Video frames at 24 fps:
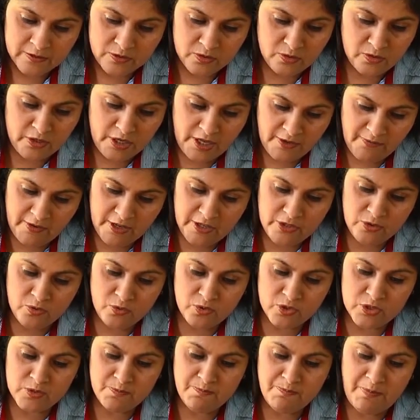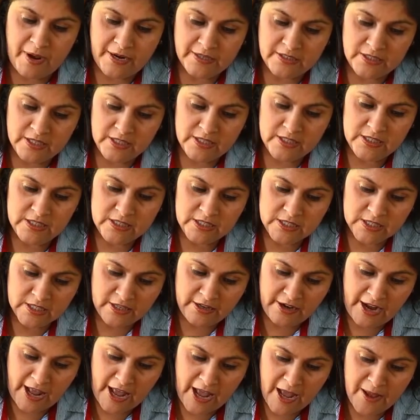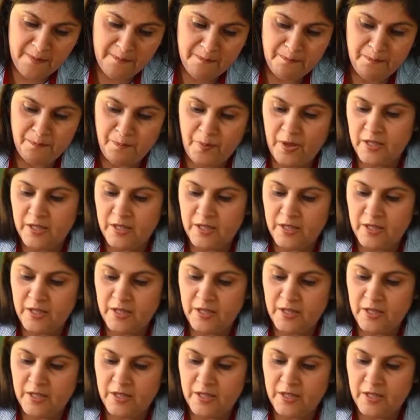So never use buttons, gram,